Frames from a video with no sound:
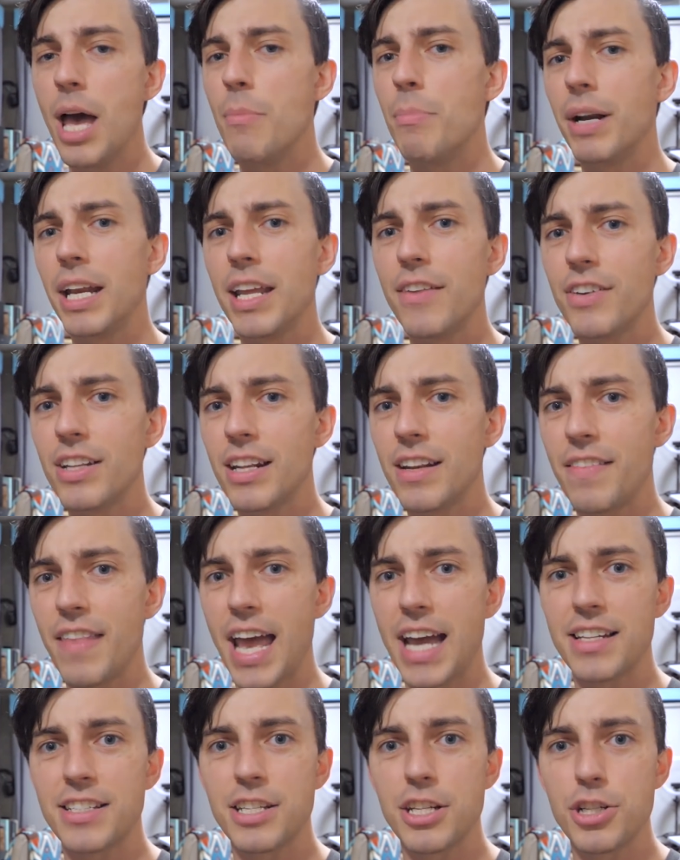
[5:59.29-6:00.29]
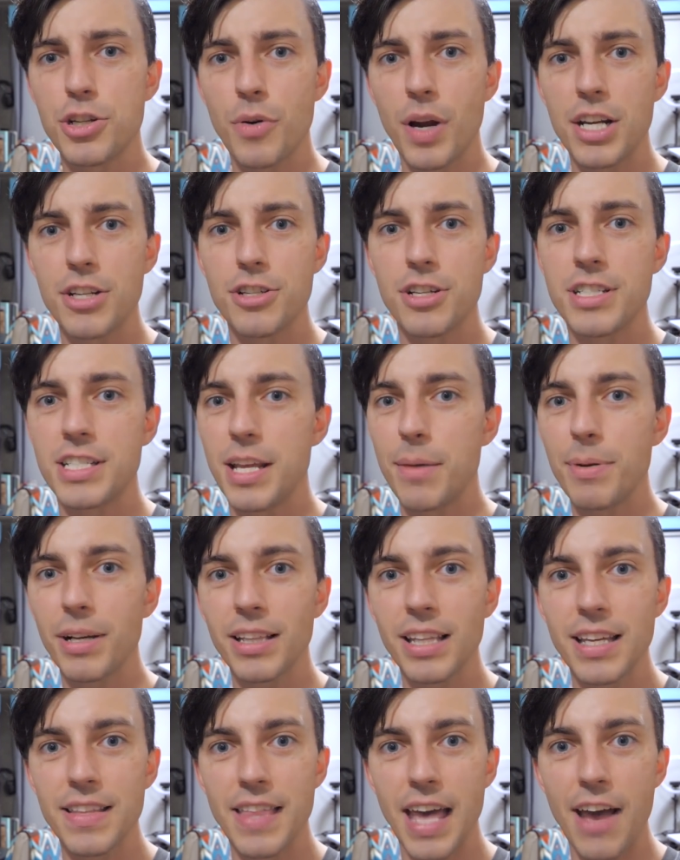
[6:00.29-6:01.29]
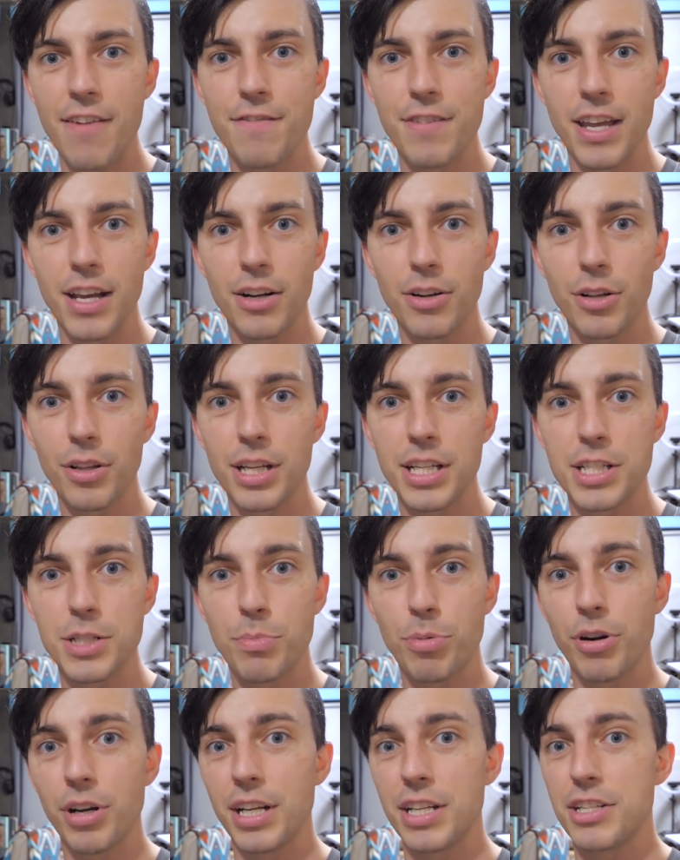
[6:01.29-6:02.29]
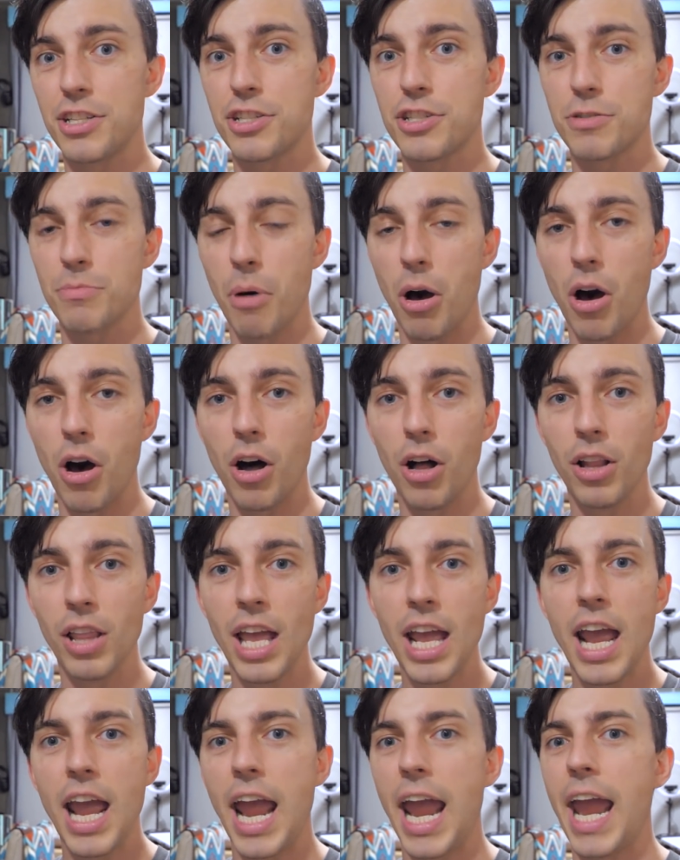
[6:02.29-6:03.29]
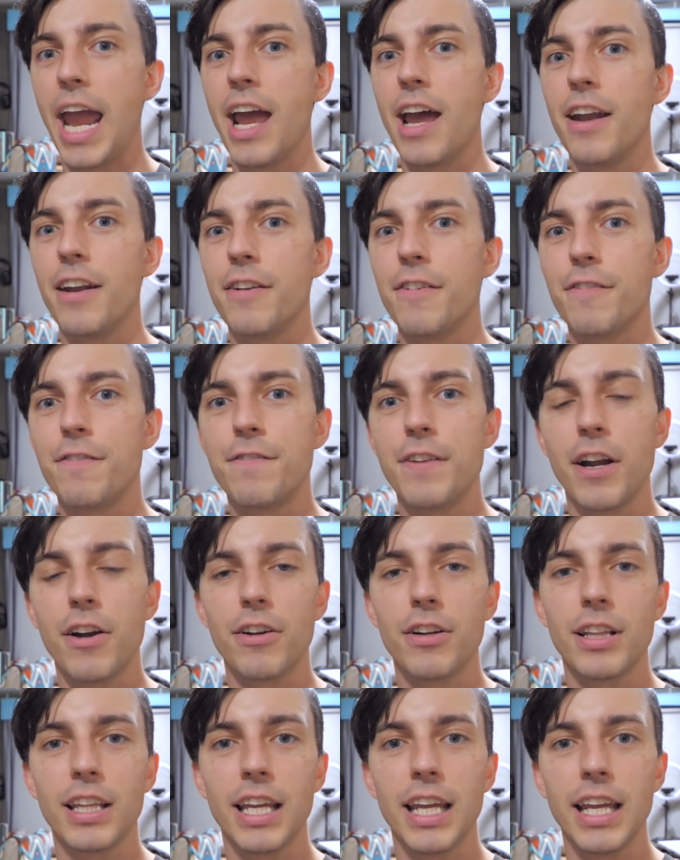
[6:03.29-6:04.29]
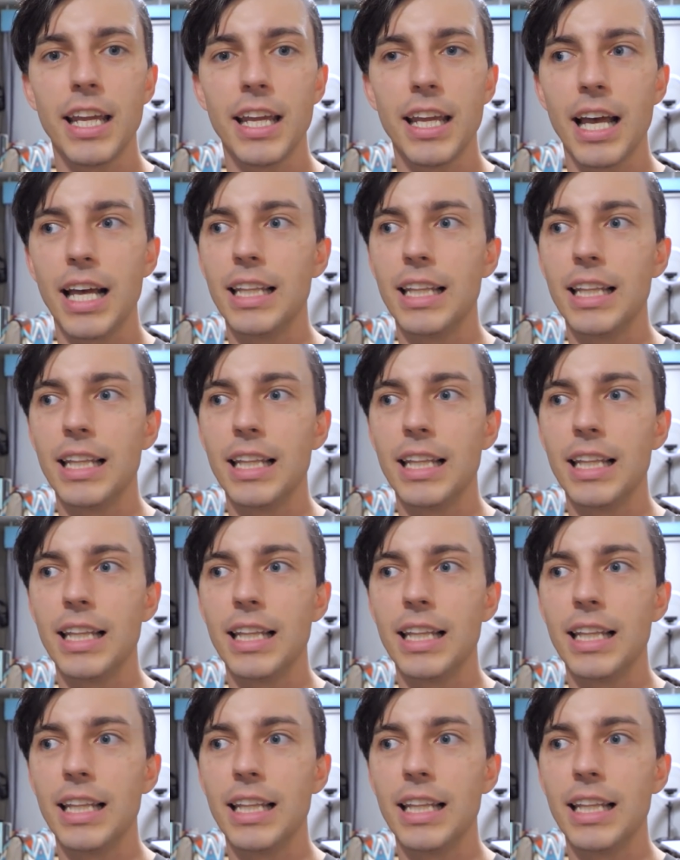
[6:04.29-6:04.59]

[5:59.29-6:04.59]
But even in that situation, typically that vehicle is pretty small and fairly